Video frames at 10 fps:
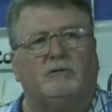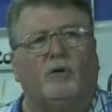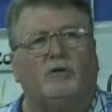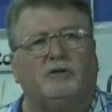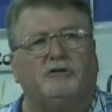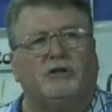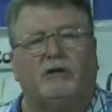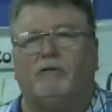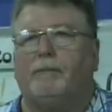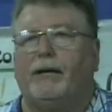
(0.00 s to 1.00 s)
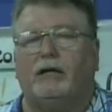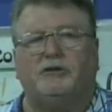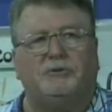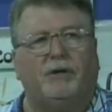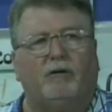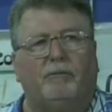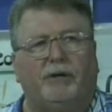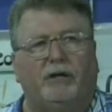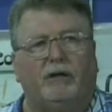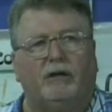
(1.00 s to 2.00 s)
hold usually about a 2-hour
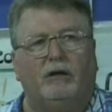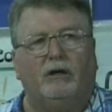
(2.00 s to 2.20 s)
meeting.